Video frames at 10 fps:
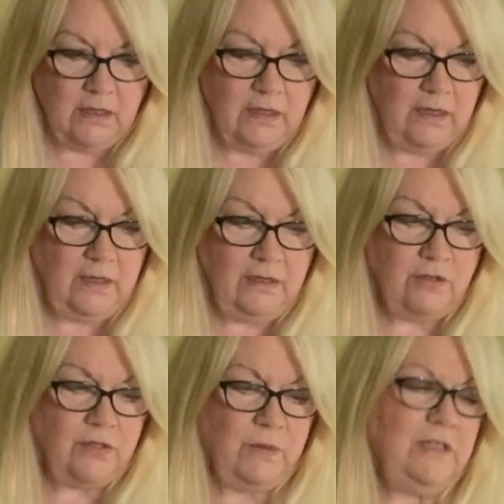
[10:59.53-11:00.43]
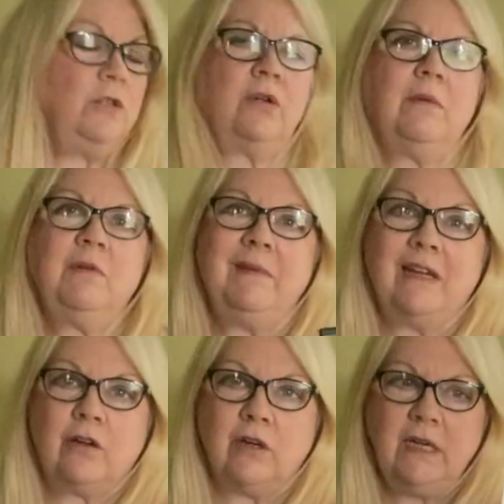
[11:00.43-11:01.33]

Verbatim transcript: And there's always a troublemaker.